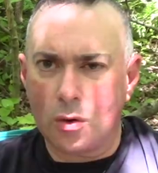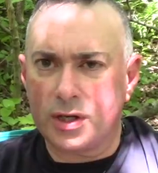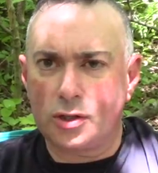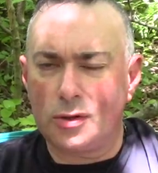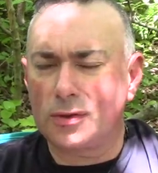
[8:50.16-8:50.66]

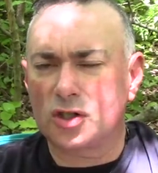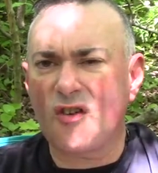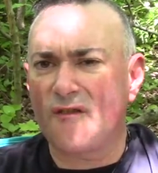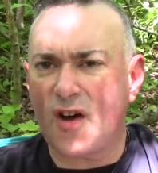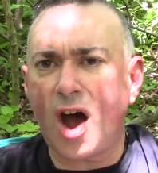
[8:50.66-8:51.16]
only do
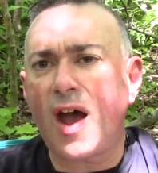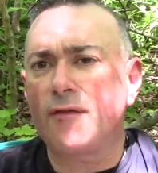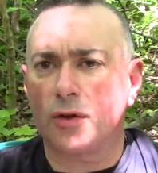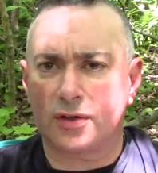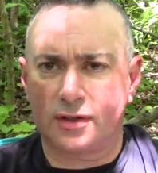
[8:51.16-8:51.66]

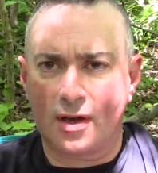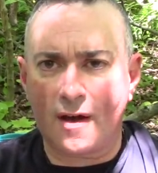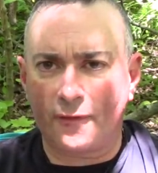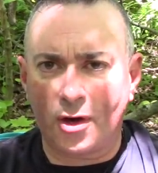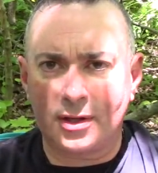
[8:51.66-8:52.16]
survival
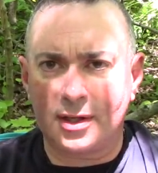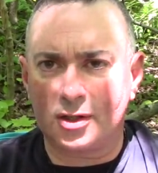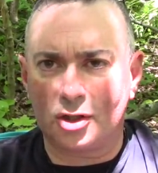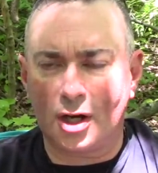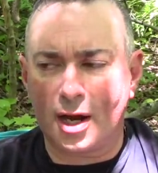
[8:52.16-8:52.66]
stuff on
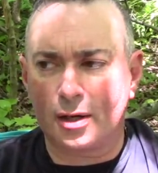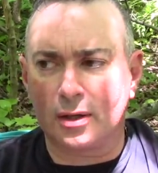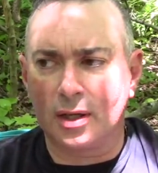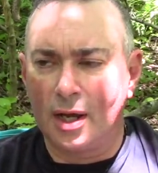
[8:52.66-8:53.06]
this channel